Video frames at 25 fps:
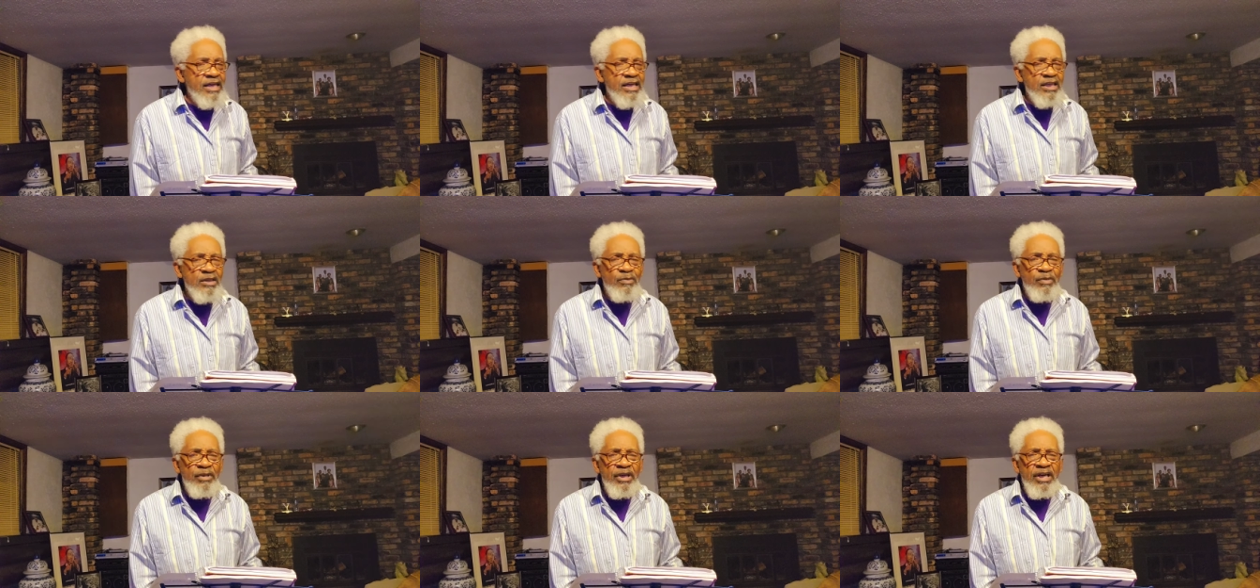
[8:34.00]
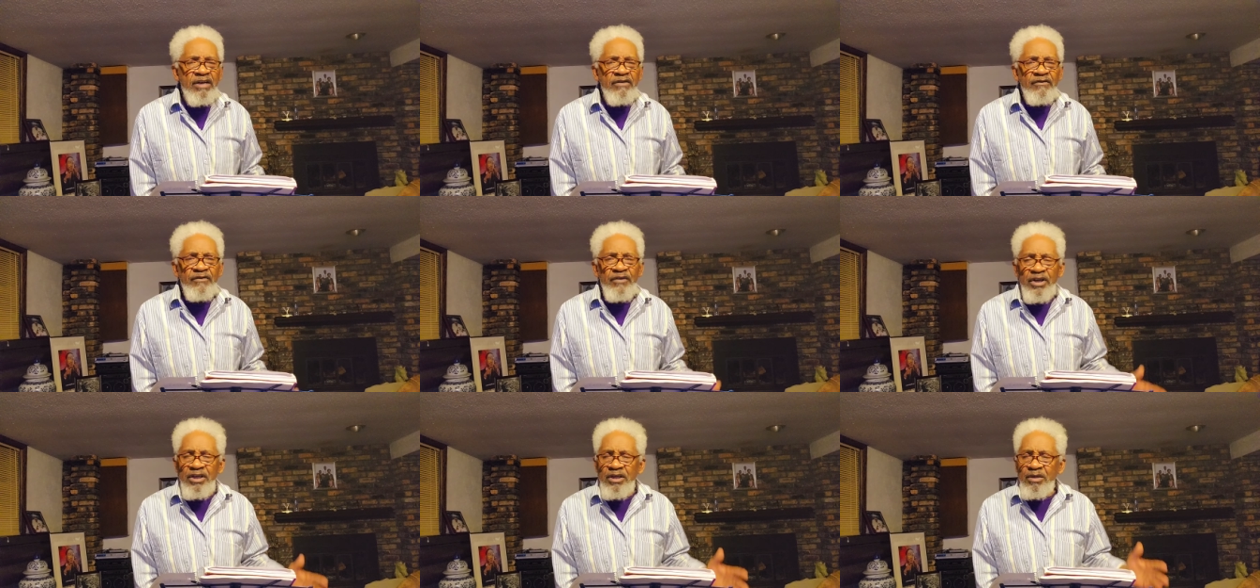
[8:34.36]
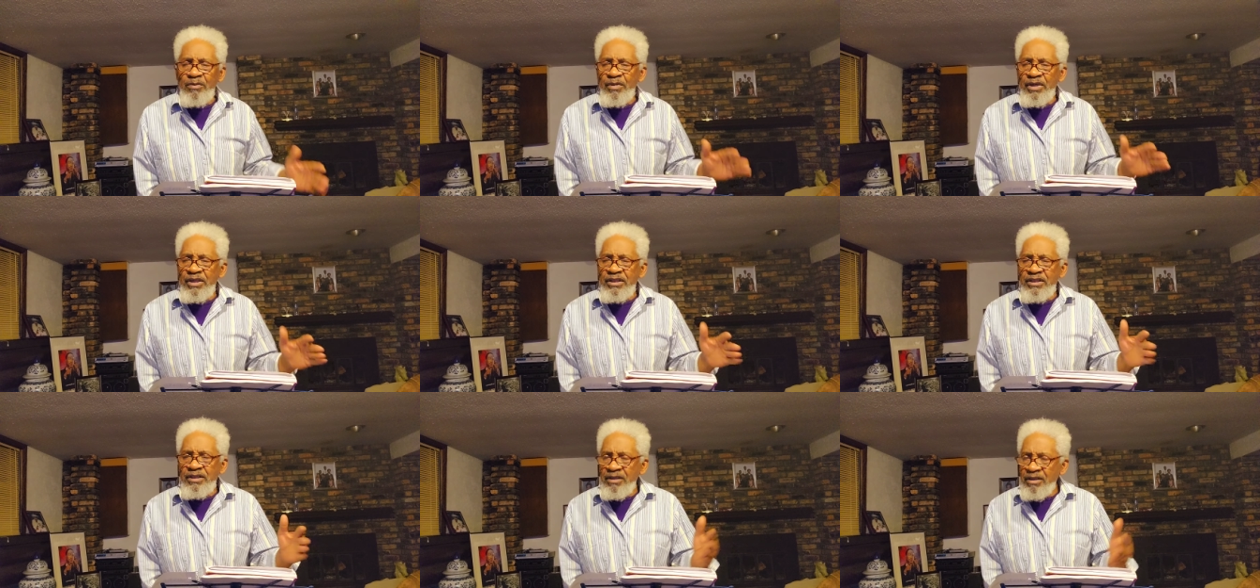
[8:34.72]
has planned for you,
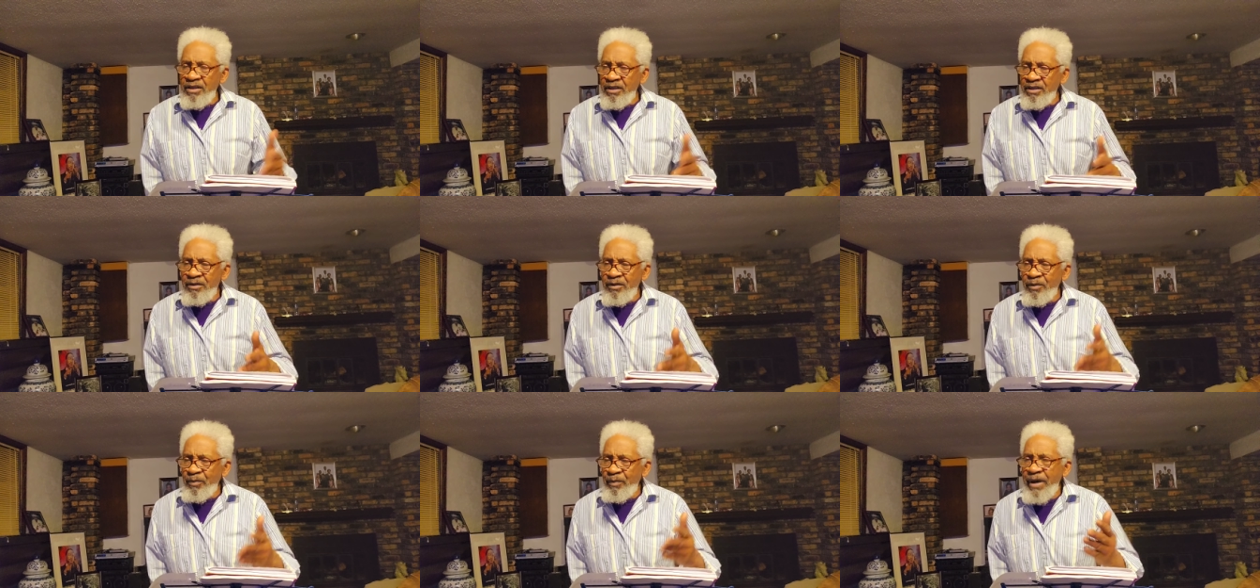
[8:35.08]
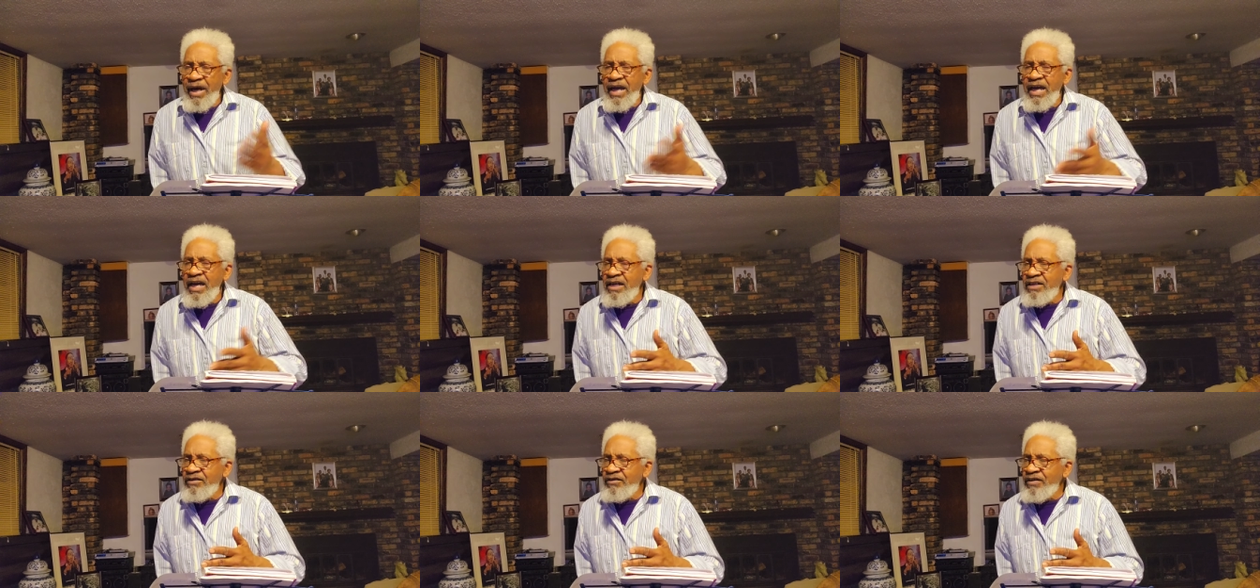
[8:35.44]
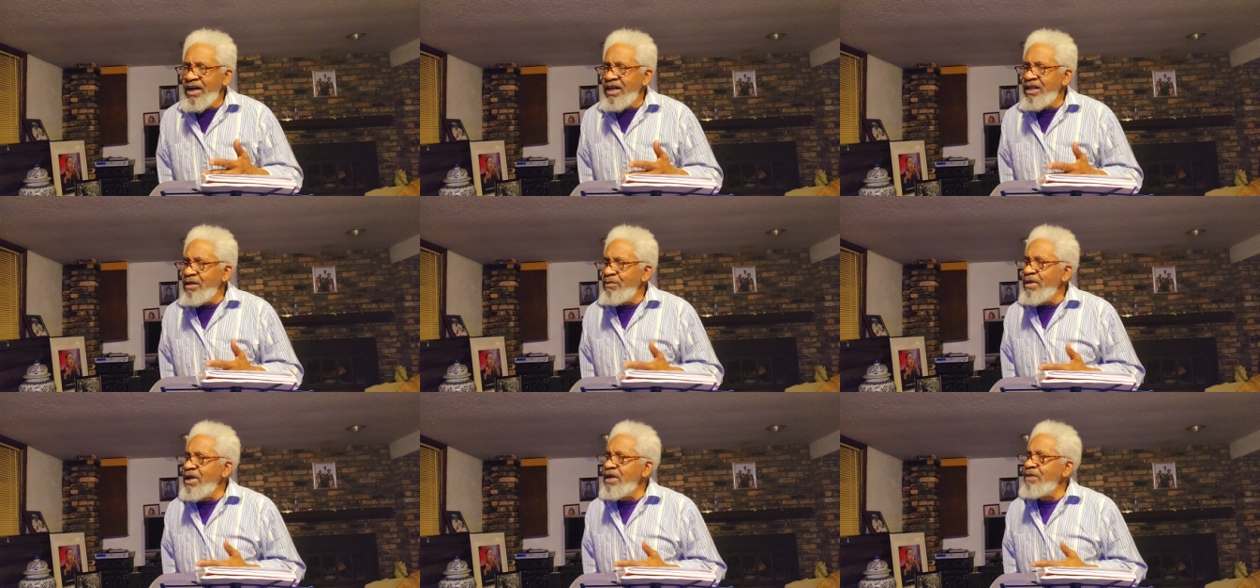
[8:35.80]
but man
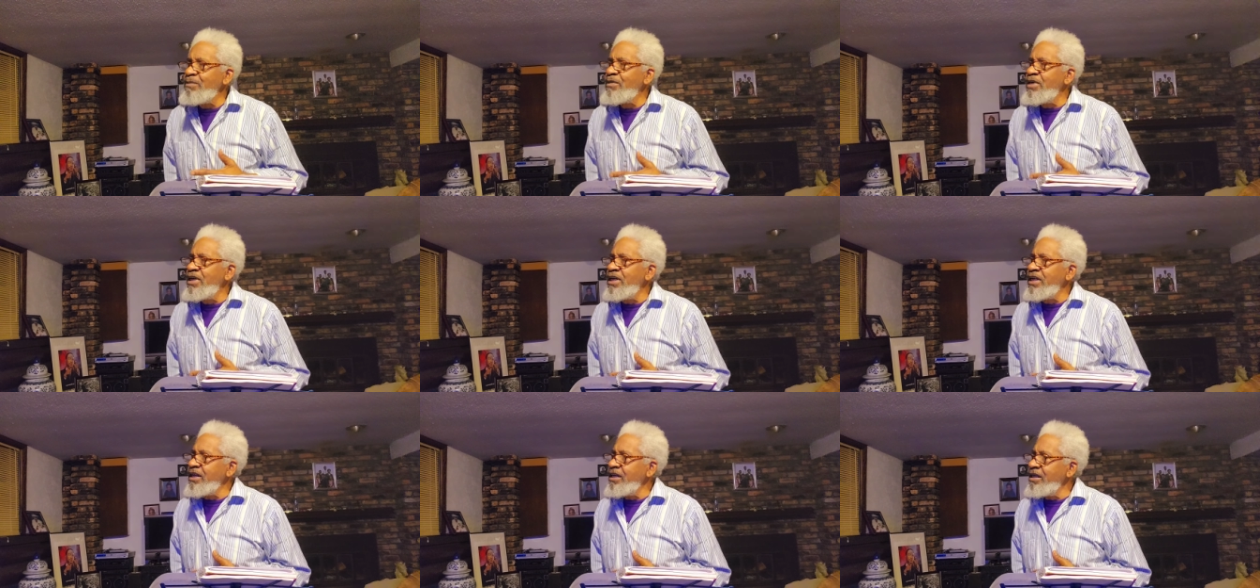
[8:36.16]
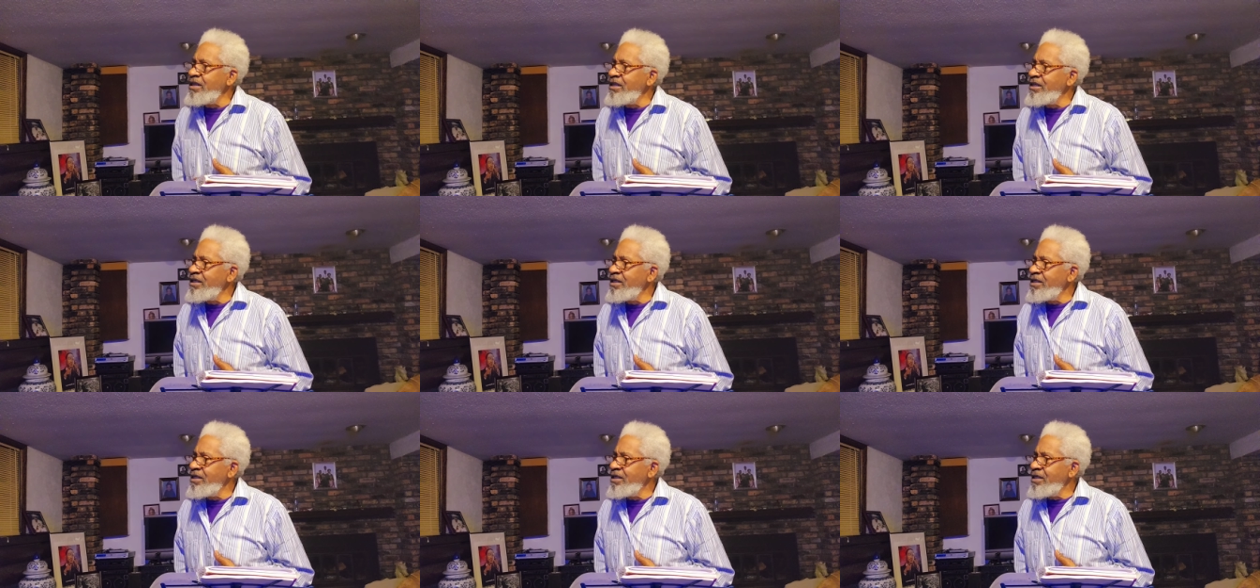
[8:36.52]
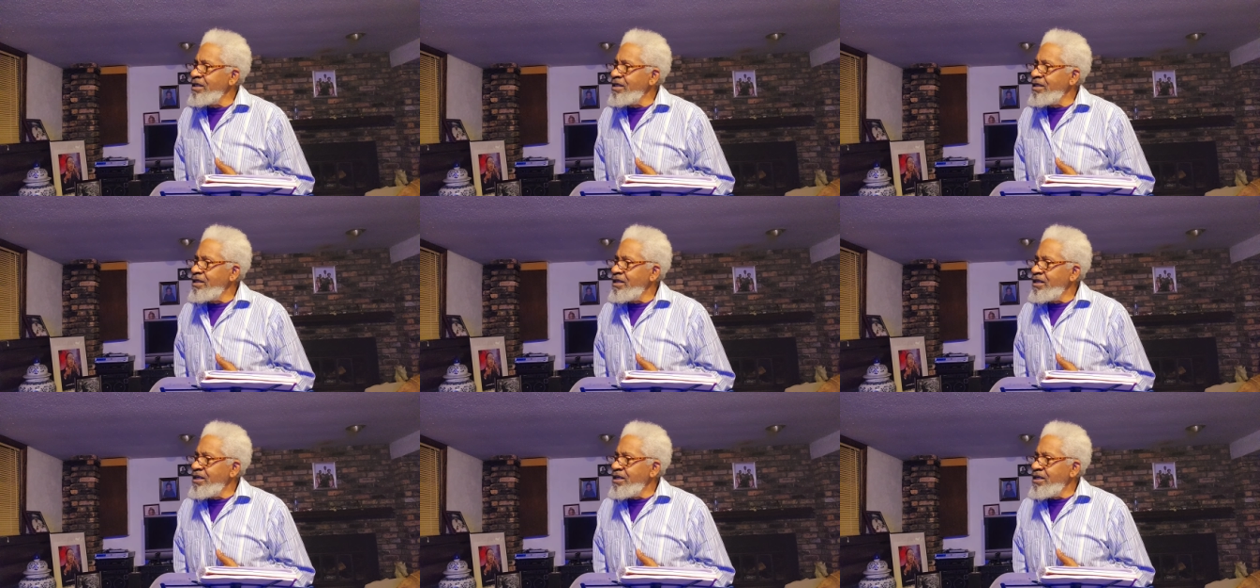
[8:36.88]
trying to make money,
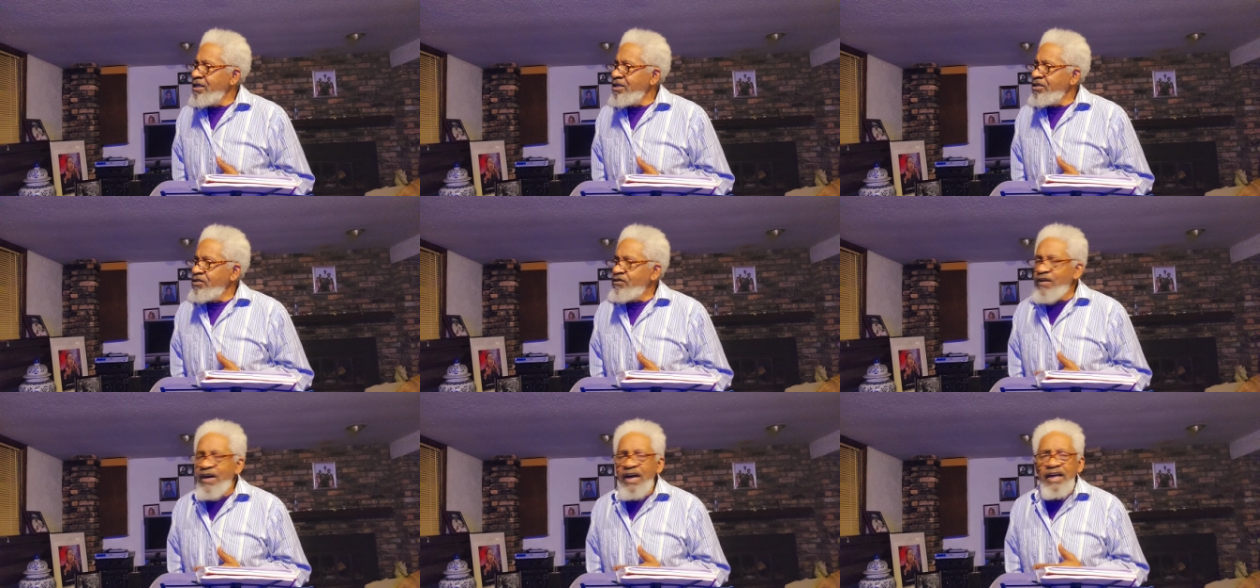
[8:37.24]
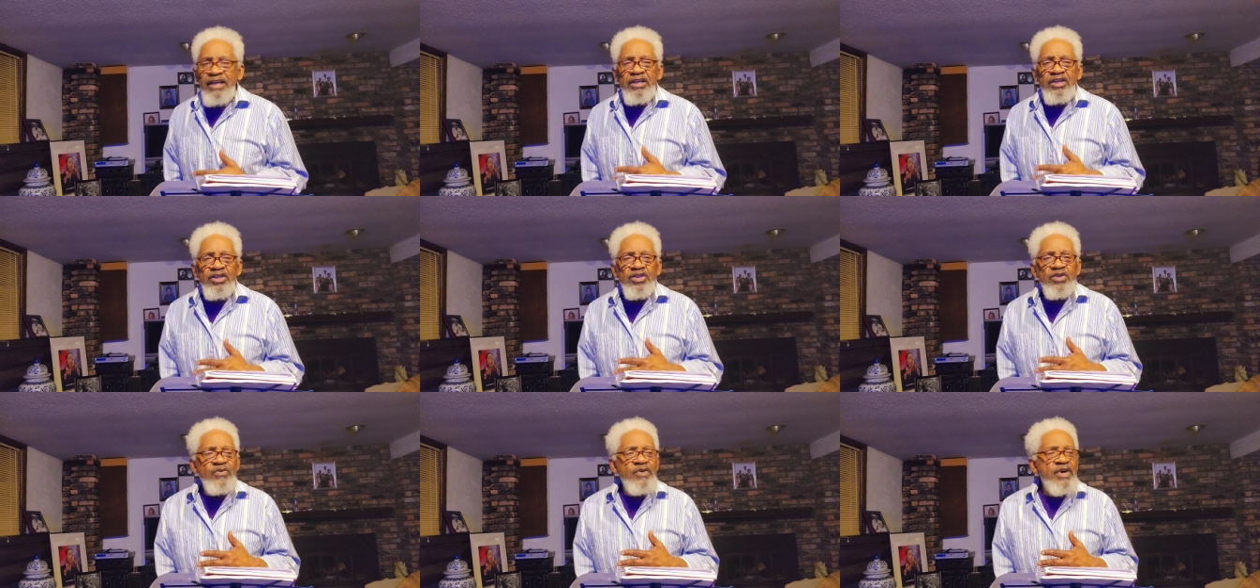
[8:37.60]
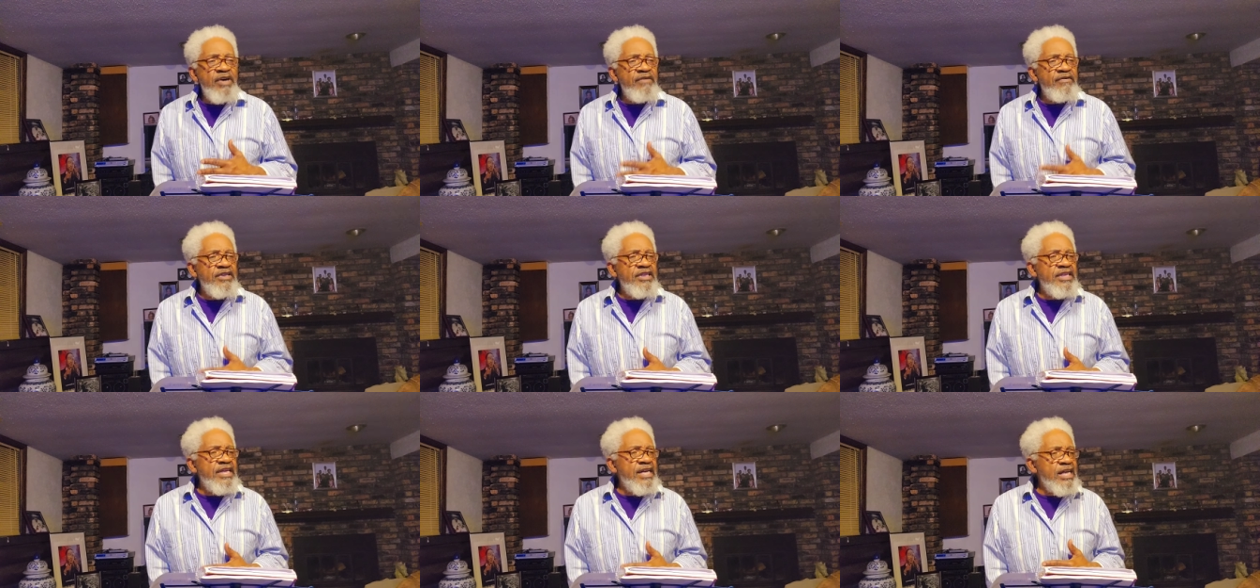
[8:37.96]
trying to do
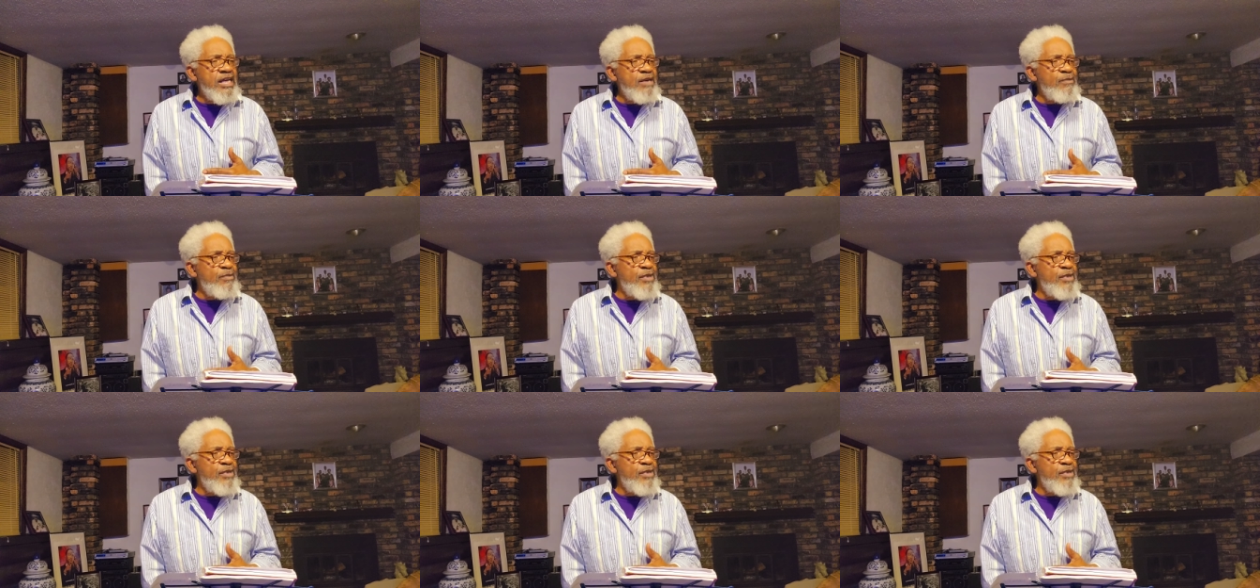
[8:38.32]
everything he